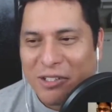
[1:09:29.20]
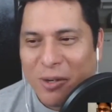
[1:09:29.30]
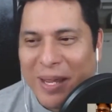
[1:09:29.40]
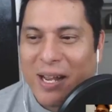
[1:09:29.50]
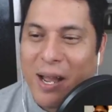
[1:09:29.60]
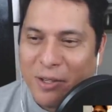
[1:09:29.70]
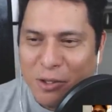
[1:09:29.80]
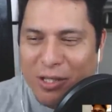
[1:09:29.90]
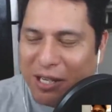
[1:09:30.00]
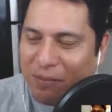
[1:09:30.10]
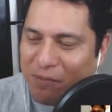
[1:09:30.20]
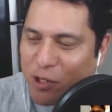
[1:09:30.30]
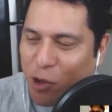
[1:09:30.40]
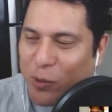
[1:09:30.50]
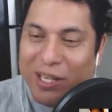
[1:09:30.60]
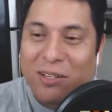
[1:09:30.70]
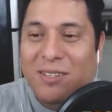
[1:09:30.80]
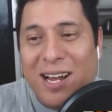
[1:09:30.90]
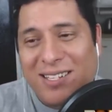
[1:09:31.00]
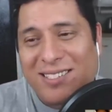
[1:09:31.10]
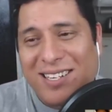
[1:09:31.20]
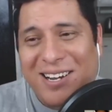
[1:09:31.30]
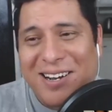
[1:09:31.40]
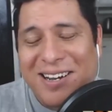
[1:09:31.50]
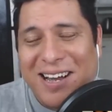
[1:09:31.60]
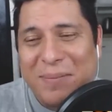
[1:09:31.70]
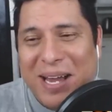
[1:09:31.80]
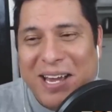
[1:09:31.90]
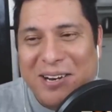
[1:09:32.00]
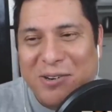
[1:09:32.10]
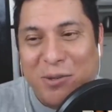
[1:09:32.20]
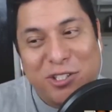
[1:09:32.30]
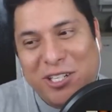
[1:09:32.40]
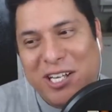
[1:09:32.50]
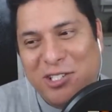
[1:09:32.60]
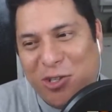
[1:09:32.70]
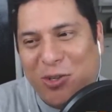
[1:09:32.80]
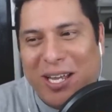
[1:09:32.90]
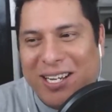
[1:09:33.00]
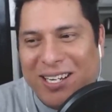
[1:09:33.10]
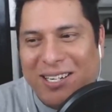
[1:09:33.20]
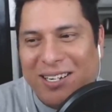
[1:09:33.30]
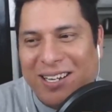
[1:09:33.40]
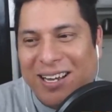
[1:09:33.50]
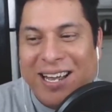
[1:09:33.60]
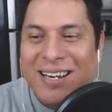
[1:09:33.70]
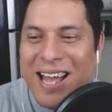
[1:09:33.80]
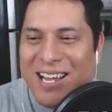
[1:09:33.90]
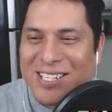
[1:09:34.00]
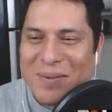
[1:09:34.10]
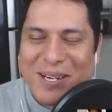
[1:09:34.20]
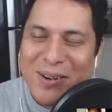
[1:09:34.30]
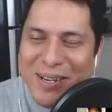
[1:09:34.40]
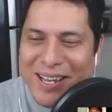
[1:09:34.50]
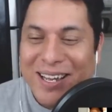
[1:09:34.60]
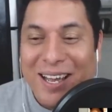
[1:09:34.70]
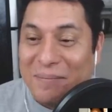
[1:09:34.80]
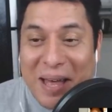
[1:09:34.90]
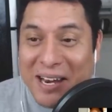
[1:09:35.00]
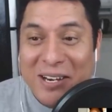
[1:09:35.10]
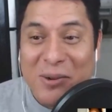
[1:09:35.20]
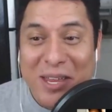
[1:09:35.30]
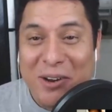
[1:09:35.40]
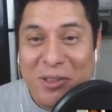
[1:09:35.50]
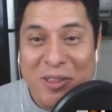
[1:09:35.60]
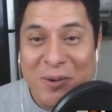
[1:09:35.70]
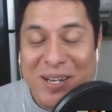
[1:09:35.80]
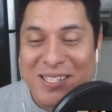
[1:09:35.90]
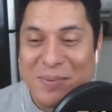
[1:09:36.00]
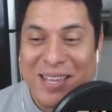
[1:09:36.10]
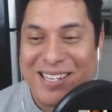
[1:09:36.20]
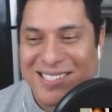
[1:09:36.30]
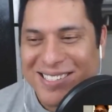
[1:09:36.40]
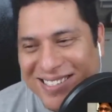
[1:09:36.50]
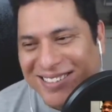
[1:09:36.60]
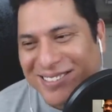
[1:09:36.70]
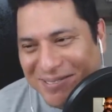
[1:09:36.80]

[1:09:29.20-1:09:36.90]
So I'm like, I use like three little dots. And my editor will change that to like an end dash. I'm like, okay, I didn't know what that other thing was, but thanks.